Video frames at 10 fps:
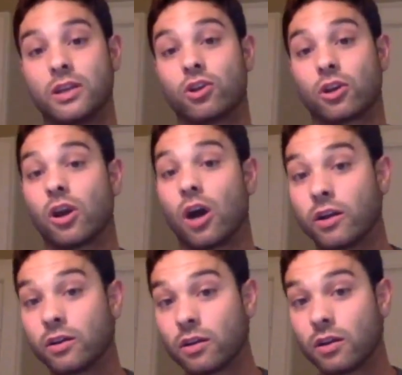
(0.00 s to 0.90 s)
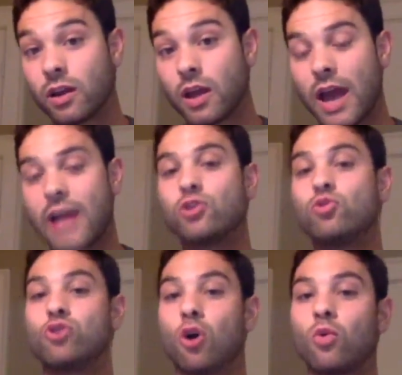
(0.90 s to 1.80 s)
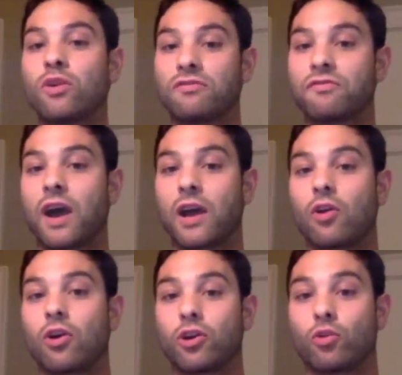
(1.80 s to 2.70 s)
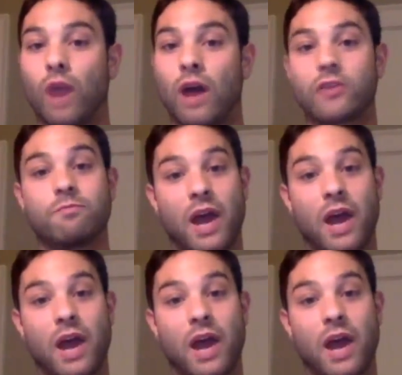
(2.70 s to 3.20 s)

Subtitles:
in your gun, and you don't want to fire all your rounds,